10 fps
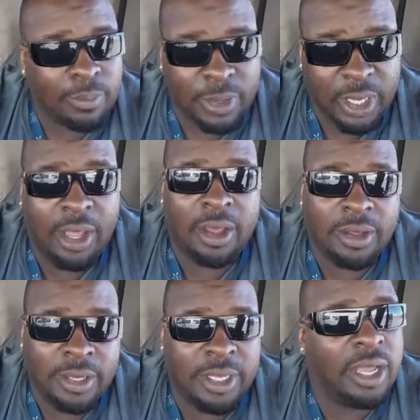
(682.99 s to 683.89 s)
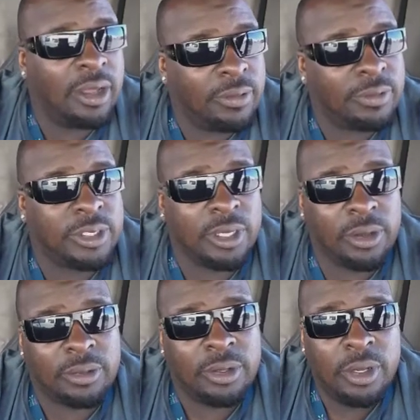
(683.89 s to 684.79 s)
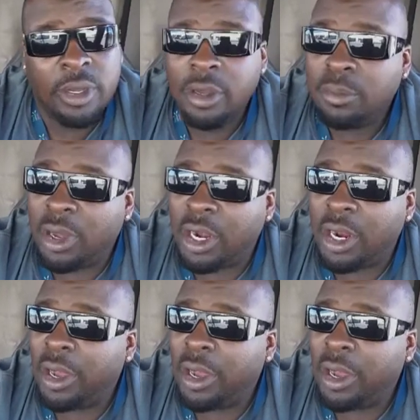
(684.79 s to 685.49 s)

but yeah, for sure. But